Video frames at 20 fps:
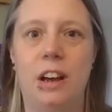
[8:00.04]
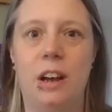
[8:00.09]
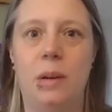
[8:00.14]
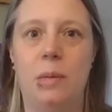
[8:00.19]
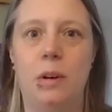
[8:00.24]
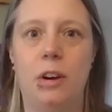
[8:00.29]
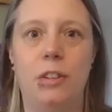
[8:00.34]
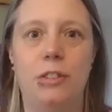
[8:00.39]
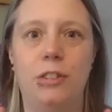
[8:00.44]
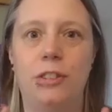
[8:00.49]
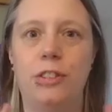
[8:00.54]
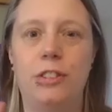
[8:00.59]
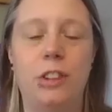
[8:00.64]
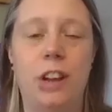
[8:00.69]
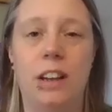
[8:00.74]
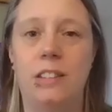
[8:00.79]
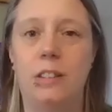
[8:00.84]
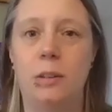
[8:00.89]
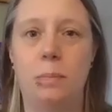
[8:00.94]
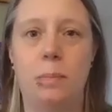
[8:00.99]
now are just
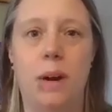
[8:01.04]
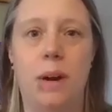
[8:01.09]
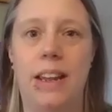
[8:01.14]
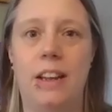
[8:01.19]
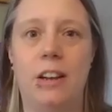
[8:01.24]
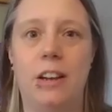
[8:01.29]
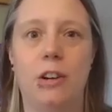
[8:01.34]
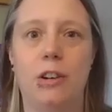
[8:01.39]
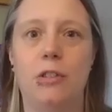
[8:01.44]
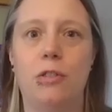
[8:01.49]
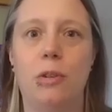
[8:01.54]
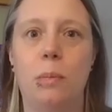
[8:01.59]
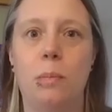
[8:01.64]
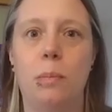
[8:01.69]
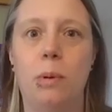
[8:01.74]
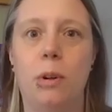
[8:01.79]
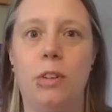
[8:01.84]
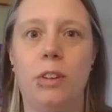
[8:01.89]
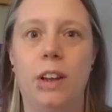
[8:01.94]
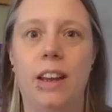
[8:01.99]
starting to break and
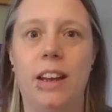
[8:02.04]
crumble,